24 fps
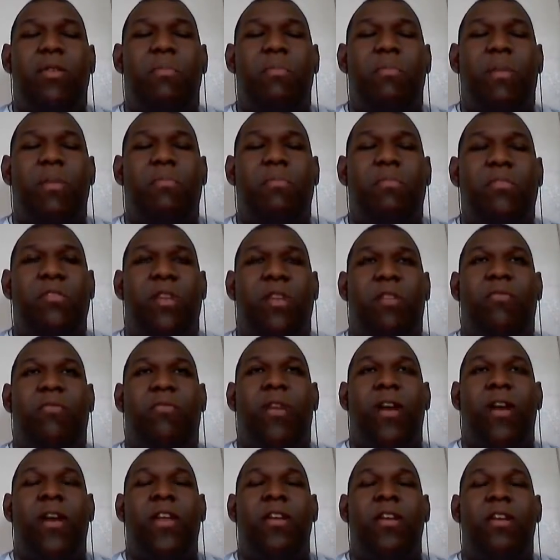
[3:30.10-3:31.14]
people started
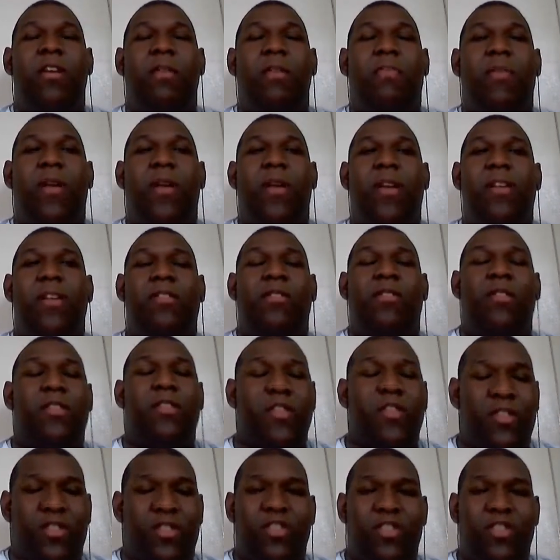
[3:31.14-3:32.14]
riding on a platter, so he just